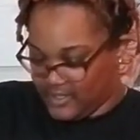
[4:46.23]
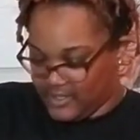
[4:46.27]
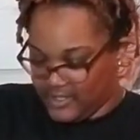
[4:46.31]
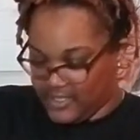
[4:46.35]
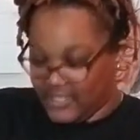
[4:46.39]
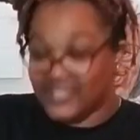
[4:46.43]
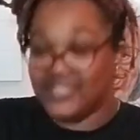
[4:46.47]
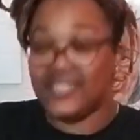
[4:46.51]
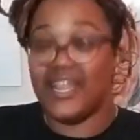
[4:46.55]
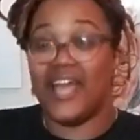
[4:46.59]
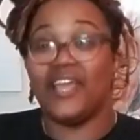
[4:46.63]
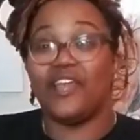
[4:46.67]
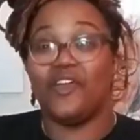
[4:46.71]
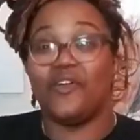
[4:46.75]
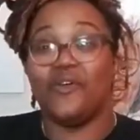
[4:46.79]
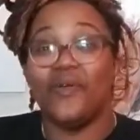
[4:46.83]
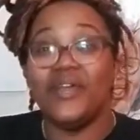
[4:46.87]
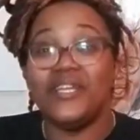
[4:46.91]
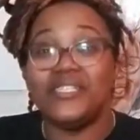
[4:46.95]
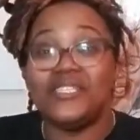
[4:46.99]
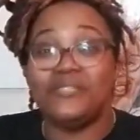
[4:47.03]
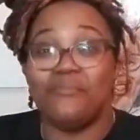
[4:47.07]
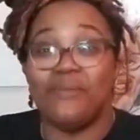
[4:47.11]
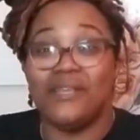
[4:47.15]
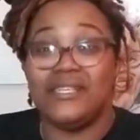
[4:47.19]
It's like
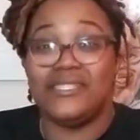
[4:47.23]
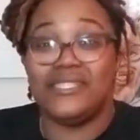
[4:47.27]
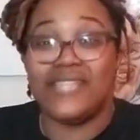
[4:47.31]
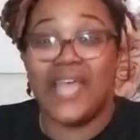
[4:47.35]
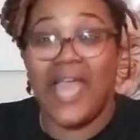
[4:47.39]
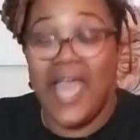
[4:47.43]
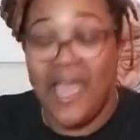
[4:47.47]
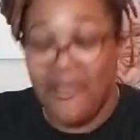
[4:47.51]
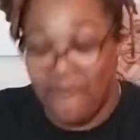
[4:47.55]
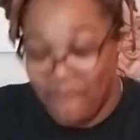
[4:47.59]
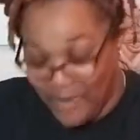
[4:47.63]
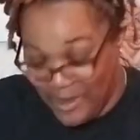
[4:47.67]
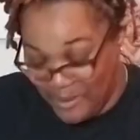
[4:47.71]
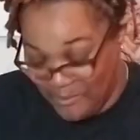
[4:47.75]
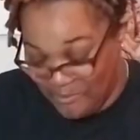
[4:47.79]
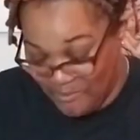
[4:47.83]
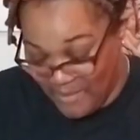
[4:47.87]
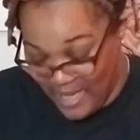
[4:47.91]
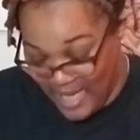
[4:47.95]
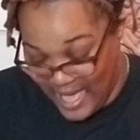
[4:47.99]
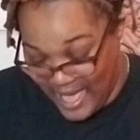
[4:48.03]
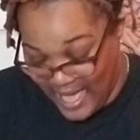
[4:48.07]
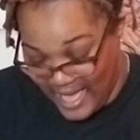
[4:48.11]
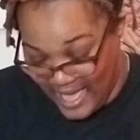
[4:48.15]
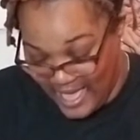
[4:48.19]
Christmas every
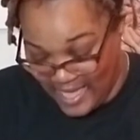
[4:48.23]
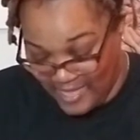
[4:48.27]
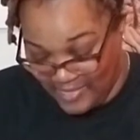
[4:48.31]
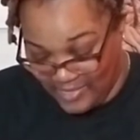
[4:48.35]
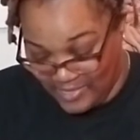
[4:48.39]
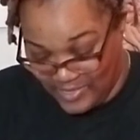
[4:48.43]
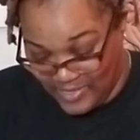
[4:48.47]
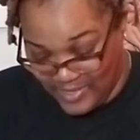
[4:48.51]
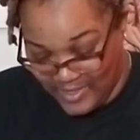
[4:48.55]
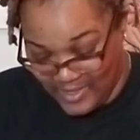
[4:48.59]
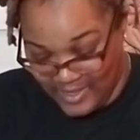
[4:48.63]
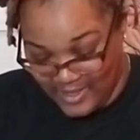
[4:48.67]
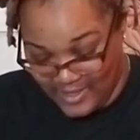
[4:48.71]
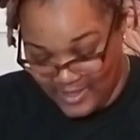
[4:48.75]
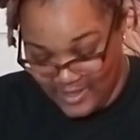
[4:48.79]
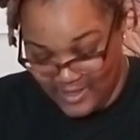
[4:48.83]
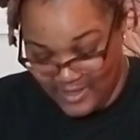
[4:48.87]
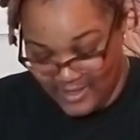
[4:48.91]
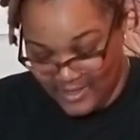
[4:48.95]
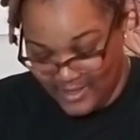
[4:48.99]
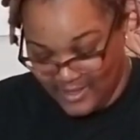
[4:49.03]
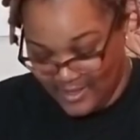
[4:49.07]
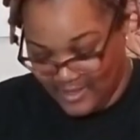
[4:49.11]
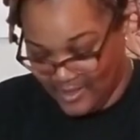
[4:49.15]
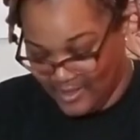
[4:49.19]
month!
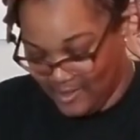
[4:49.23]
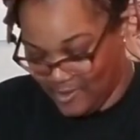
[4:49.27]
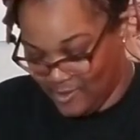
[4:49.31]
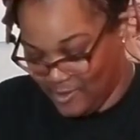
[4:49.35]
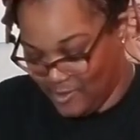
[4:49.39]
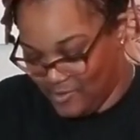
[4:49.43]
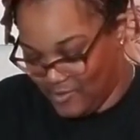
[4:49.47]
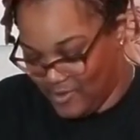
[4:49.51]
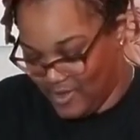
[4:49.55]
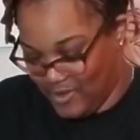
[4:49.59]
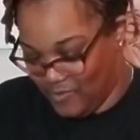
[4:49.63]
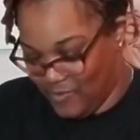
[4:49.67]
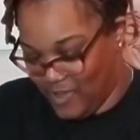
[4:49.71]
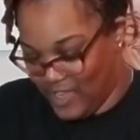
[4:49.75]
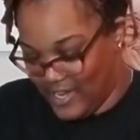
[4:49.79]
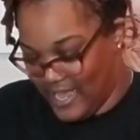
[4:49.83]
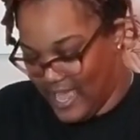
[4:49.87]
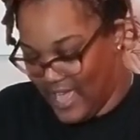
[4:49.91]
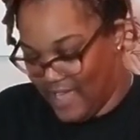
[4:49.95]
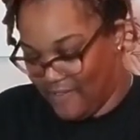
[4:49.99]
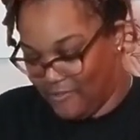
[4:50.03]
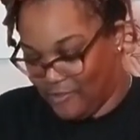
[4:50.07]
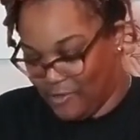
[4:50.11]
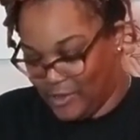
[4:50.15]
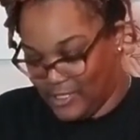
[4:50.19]
Who wouldn't want
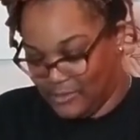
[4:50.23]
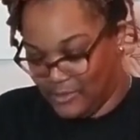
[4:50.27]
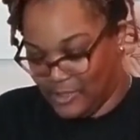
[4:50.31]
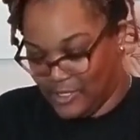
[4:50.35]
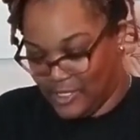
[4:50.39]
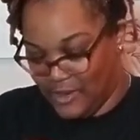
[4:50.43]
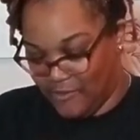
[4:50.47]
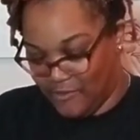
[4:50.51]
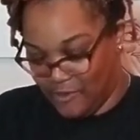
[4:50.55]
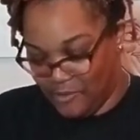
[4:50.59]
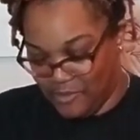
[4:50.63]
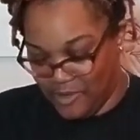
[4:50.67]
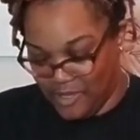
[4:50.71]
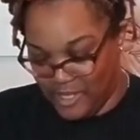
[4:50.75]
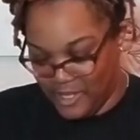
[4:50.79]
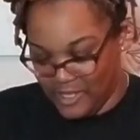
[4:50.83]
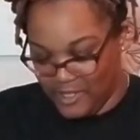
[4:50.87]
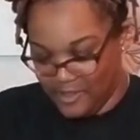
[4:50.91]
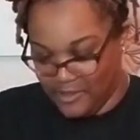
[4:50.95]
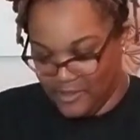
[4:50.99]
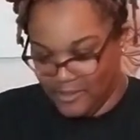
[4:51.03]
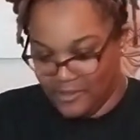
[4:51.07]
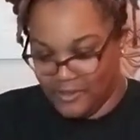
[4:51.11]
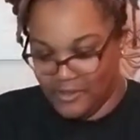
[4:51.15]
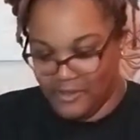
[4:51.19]
to have Christmas every month?
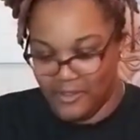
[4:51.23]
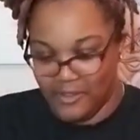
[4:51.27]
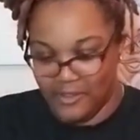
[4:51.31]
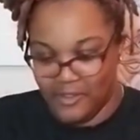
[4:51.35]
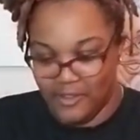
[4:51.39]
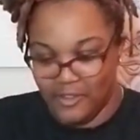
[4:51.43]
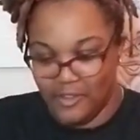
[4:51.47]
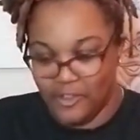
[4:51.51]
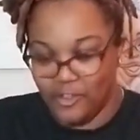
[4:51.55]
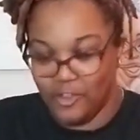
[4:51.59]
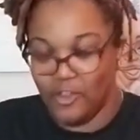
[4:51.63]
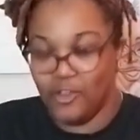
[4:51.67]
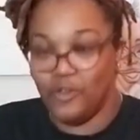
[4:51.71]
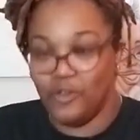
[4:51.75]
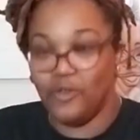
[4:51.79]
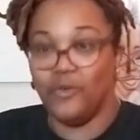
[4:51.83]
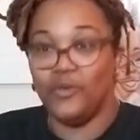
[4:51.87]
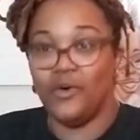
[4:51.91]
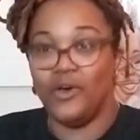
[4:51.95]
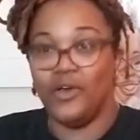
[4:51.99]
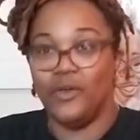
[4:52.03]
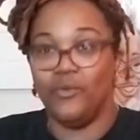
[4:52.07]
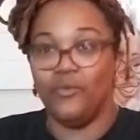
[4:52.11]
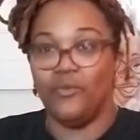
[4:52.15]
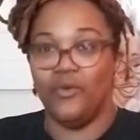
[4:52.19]
Who
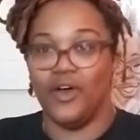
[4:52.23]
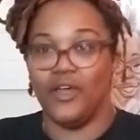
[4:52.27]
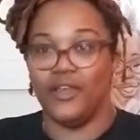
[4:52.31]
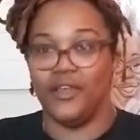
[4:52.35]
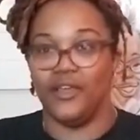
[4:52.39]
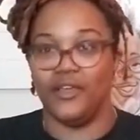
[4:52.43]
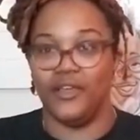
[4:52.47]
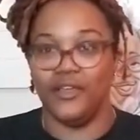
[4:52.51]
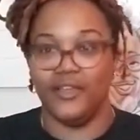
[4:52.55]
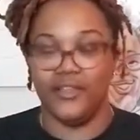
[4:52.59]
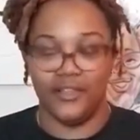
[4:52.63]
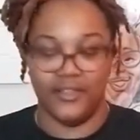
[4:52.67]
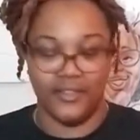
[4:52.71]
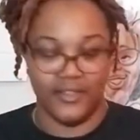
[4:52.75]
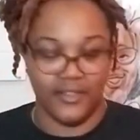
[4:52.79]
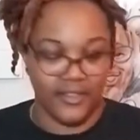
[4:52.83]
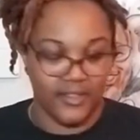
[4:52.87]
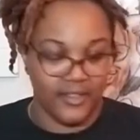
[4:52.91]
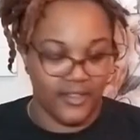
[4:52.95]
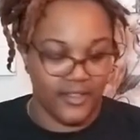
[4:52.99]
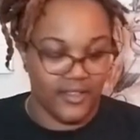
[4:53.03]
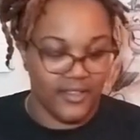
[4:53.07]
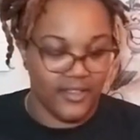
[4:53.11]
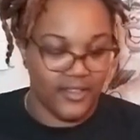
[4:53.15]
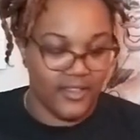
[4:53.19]
wouldn't want
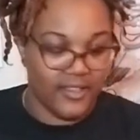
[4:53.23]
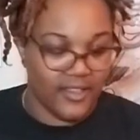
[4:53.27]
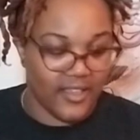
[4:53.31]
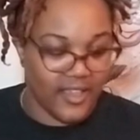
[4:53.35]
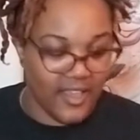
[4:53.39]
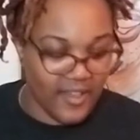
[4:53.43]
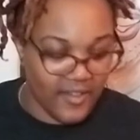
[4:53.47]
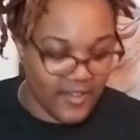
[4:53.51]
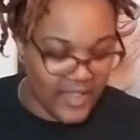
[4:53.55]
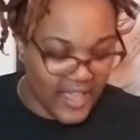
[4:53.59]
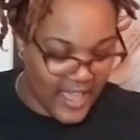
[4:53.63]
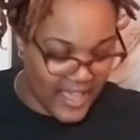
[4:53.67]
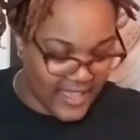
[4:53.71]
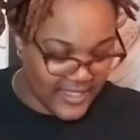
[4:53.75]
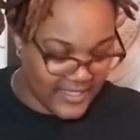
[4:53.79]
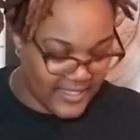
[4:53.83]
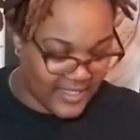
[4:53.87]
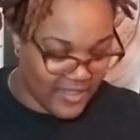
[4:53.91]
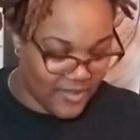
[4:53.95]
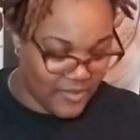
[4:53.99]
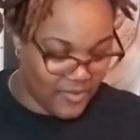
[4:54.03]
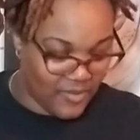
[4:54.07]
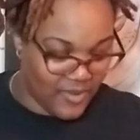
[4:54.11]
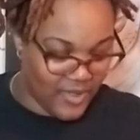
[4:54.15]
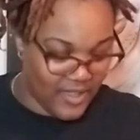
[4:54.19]
to? Okay,
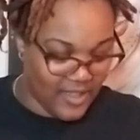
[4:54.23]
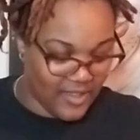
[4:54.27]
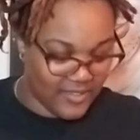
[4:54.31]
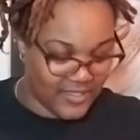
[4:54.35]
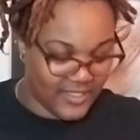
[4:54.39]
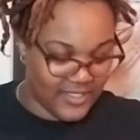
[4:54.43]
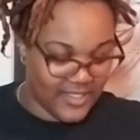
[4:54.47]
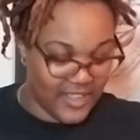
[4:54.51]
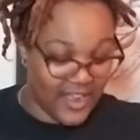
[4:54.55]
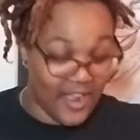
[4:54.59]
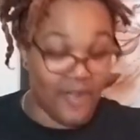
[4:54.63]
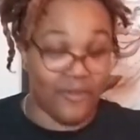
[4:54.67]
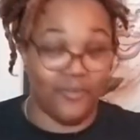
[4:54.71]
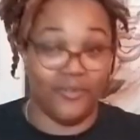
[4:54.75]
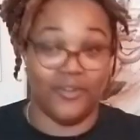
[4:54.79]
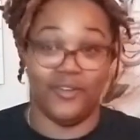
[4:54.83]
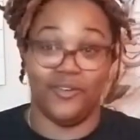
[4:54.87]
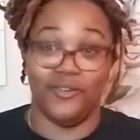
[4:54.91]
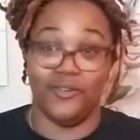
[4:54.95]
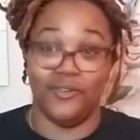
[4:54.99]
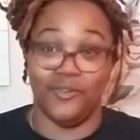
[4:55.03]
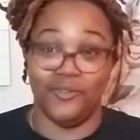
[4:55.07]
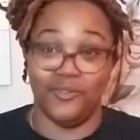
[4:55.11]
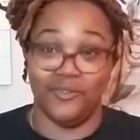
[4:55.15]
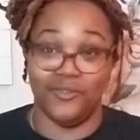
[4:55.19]
so we're going to start with,
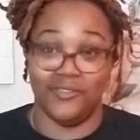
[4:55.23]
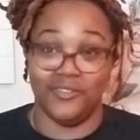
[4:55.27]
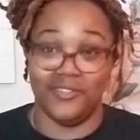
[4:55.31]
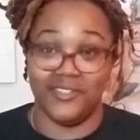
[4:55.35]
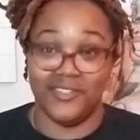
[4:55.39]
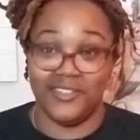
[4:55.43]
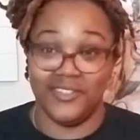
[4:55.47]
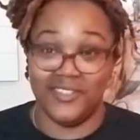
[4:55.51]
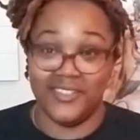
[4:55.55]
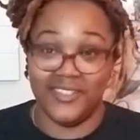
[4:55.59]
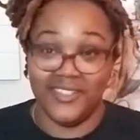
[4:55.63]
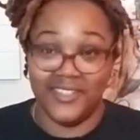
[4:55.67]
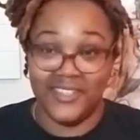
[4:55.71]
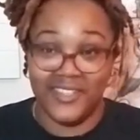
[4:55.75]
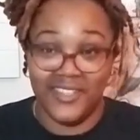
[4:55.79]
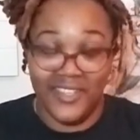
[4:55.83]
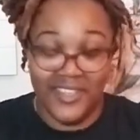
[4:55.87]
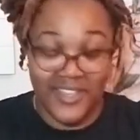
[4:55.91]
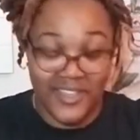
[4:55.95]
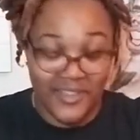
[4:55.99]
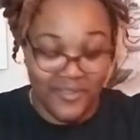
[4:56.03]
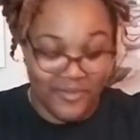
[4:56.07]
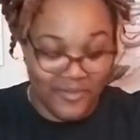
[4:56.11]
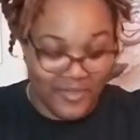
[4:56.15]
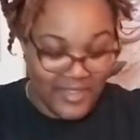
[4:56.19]
ooh,
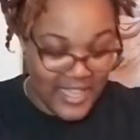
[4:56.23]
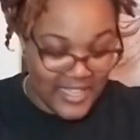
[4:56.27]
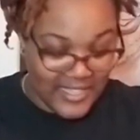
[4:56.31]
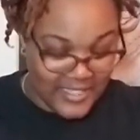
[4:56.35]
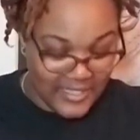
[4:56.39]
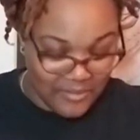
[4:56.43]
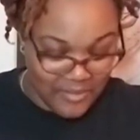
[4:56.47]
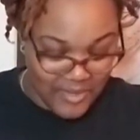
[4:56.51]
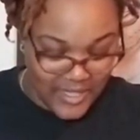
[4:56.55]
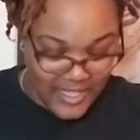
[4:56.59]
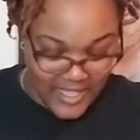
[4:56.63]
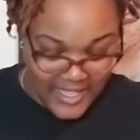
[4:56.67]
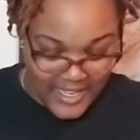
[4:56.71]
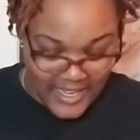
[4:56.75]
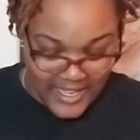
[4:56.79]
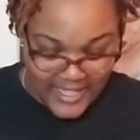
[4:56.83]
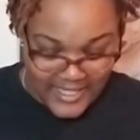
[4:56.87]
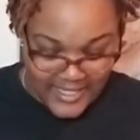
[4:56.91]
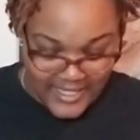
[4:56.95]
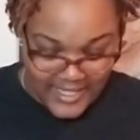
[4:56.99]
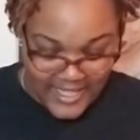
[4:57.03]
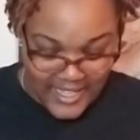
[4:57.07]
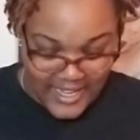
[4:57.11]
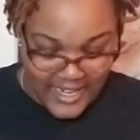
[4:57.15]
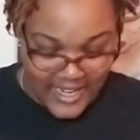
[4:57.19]
got some
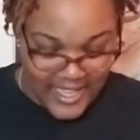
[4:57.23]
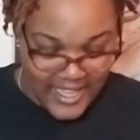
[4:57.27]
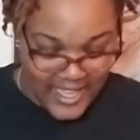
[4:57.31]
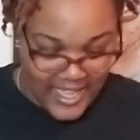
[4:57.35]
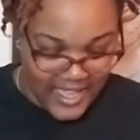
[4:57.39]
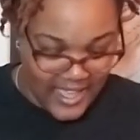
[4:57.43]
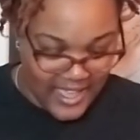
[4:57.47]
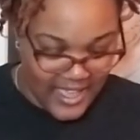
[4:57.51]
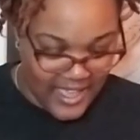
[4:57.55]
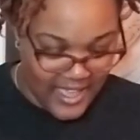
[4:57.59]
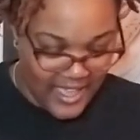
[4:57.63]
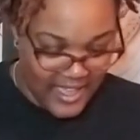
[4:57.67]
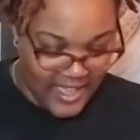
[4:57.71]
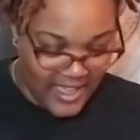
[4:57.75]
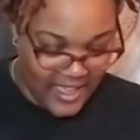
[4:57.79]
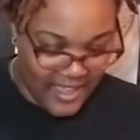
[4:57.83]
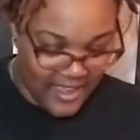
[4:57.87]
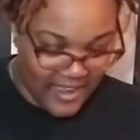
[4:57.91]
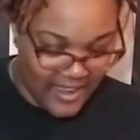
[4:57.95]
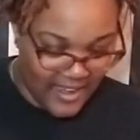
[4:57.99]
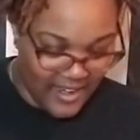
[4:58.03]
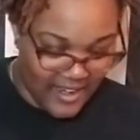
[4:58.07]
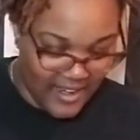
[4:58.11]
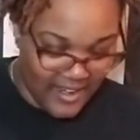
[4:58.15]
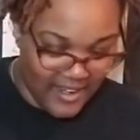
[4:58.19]
goodies in
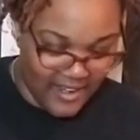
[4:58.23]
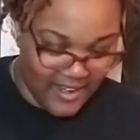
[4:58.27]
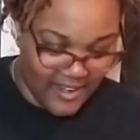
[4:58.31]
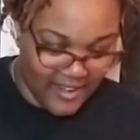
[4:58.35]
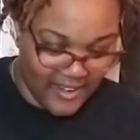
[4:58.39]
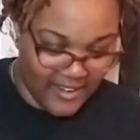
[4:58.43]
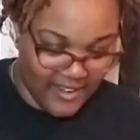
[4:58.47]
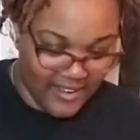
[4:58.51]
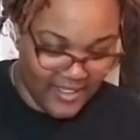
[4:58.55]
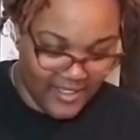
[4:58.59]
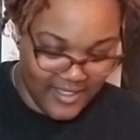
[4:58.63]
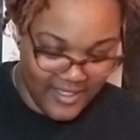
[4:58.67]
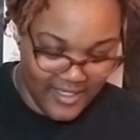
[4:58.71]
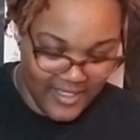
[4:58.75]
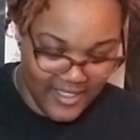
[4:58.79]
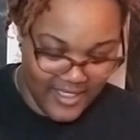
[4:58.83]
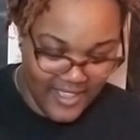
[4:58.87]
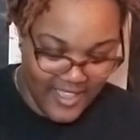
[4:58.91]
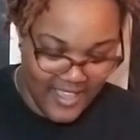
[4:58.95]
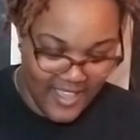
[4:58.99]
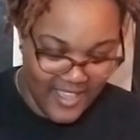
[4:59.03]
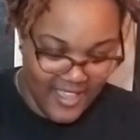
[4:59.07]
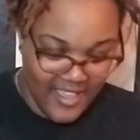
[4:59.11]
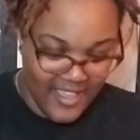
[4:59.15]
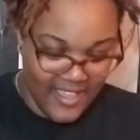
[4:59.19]
here.
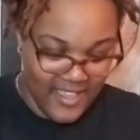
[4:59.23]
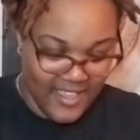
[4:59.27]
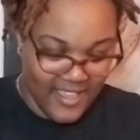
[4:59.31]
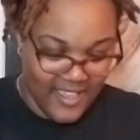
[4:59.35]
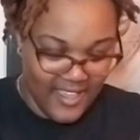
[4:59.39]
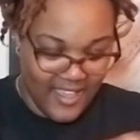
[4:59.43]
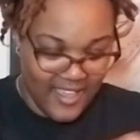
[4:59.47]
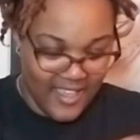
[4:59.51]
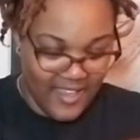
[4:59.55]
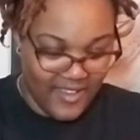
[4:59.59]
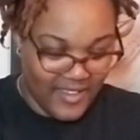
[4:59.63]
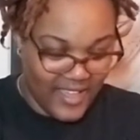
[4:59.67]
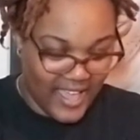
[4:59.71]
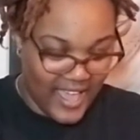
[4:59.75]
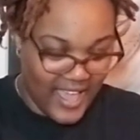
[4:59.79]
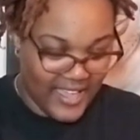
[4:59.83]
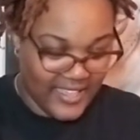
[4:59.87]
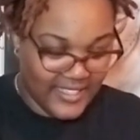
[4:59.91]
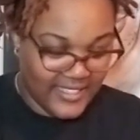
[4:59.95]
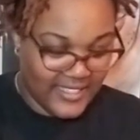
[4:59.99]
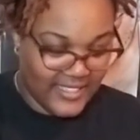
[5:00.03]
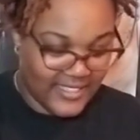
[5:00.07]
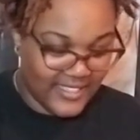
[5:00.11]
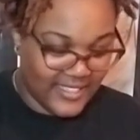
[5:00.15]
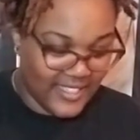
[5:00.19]

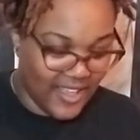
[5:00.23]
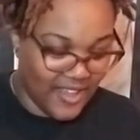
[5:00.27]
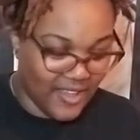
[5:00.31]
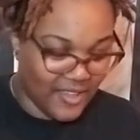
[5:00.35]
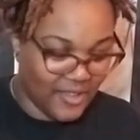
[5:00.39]
Okay, so